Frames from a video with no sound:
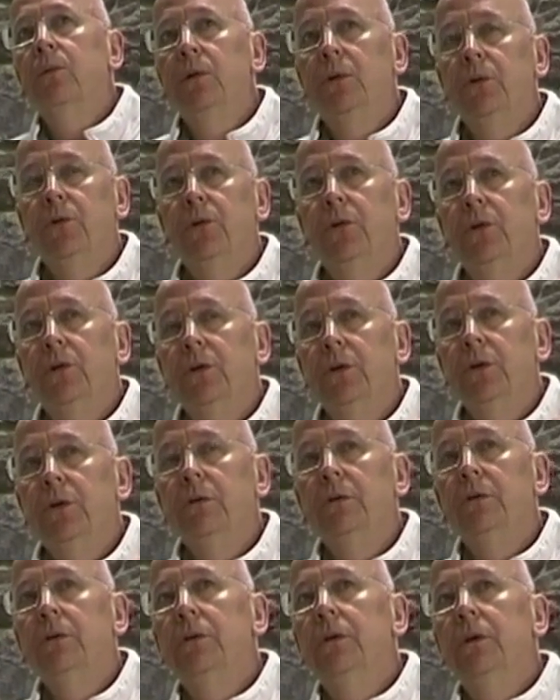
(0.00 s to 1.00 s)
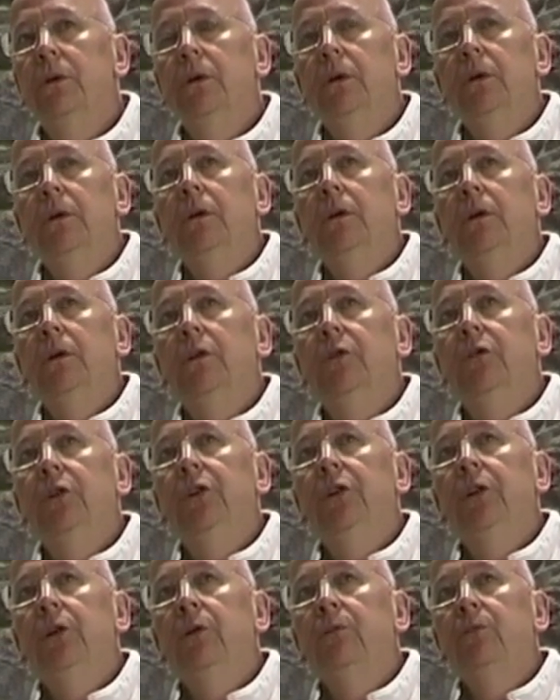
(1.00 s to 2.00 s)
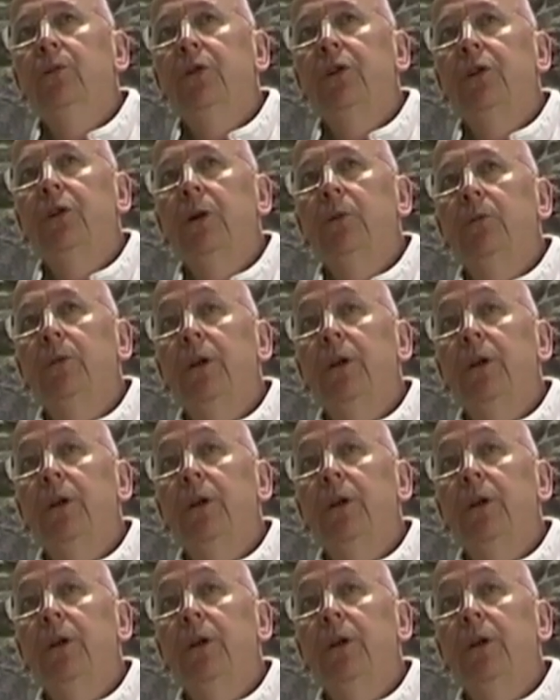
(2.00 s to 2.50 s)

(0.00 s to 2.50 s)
what we'll do on a video and put it